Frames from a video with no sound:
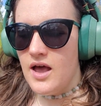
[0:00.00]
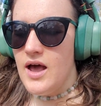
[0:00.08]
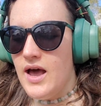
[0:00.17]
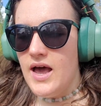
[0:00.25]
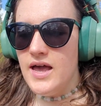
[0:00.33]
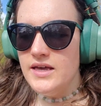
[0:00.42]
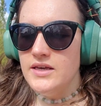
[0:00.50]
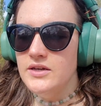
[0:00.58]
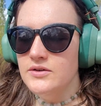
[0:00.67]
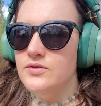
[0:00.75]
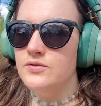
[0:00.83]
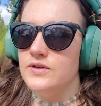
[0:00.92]
I
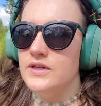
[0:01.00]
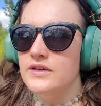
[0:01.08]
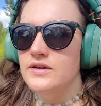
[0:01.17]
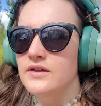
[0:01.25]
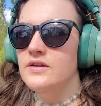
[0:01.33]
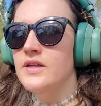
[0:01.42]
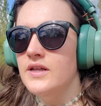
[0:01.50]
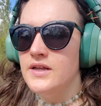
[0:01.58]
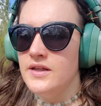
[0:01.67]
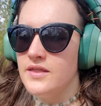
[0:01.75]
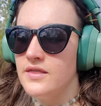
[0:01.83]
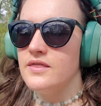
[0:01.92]
can feel
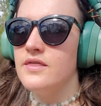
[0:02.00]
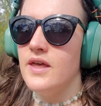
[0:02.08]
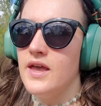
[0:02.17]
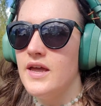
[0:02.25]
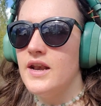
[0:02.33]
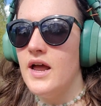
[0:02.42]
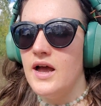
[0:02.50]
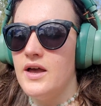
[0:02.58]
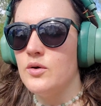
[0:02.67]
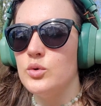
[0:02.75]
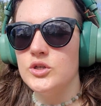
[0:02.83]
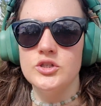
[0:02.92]
that I
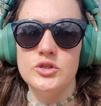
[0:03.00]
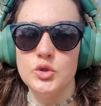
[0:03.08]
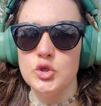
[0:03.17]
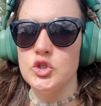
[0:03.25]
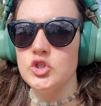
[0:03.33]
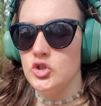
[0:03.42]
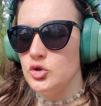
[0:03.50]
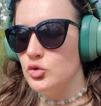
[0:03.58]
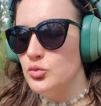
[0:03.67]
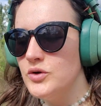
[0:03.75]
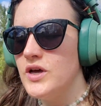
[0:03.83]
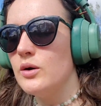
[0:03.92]
want to
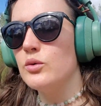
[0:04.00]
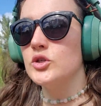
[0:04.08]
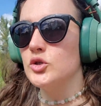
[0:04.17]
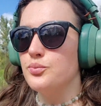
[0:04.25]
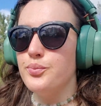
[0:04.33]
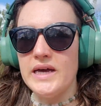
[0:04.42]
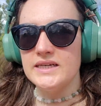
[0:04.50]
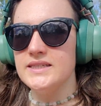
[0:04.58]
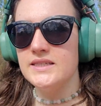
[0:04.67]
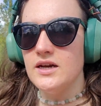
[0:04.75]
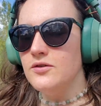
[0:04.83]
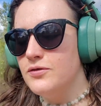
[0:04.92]
consume, I want to buy
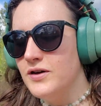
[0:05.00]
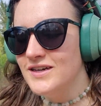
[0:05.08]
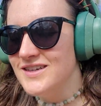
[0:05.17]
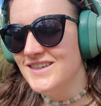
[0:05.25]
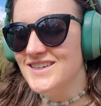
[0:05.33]
stuff.